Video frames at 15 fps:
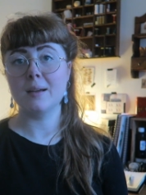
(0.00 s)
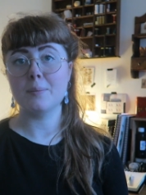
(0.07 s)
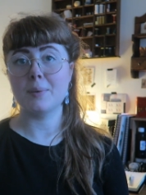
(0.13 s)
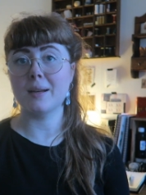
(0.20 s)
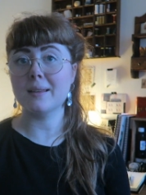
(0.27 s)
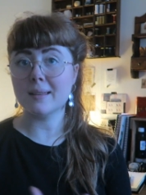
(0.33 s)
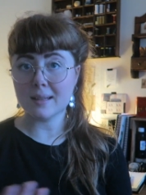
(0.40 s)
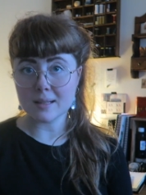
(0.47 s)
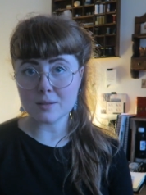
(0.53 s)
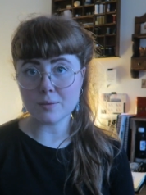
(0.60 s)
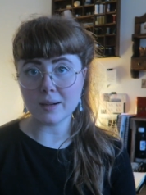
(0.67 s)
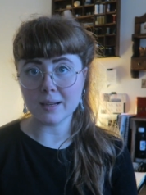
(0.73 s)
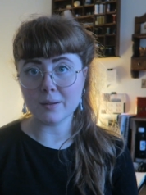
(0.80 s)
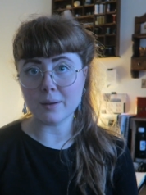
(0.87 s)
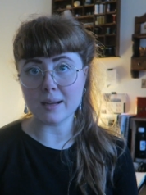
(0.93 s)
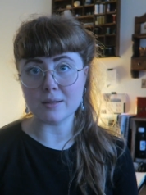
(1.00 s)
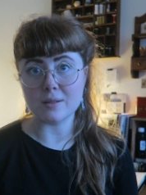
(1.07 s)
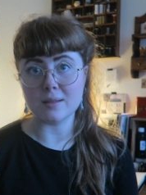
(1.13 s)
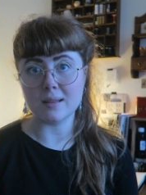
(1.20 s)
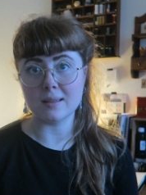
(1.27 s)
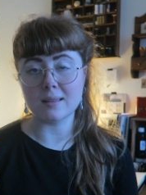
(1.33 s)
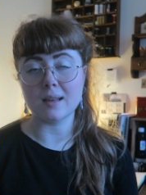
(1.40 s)
but I think it's really great
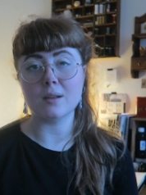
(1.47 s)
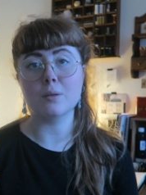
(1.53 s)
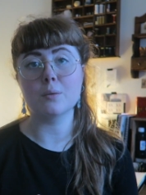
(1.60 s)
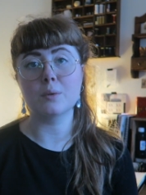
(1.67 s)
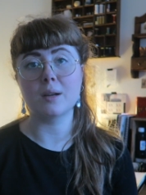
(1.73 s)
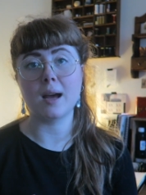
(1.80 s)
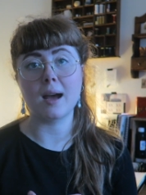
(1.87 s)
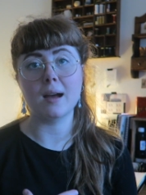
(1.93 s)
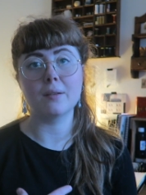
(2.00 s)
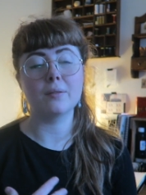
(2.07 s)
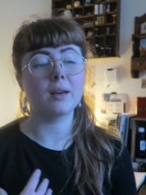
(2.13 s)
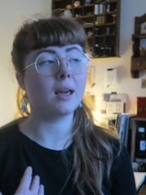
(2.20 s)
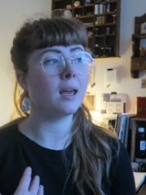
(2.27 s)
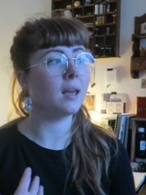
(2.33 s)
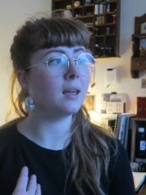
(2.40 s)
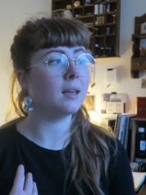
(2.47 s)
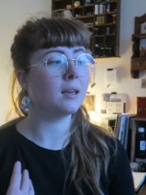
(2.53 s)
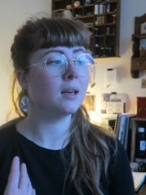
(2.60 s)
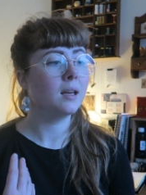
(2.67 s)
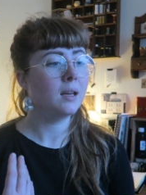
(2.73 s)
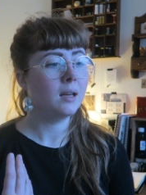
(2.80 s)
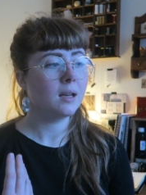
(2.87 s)
to think that you would have a
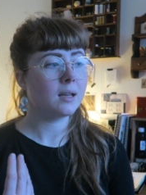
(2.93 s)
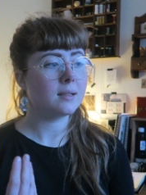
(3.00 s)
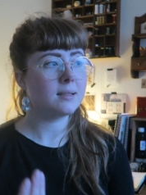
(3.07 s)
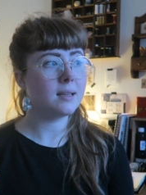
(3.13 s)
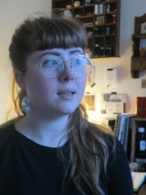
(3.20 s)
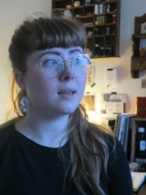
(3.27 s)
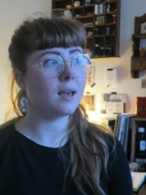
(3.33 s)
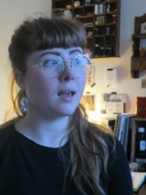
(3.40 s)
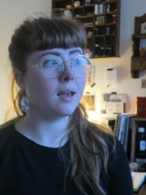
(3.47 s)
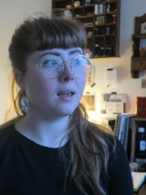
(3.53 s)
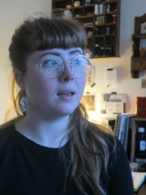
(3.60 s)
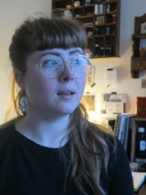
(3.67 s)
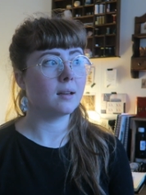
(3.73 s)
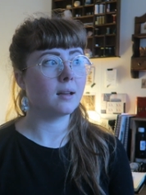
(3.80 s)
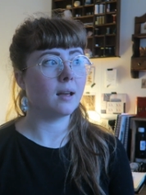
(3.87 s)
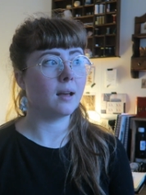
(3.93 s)
DK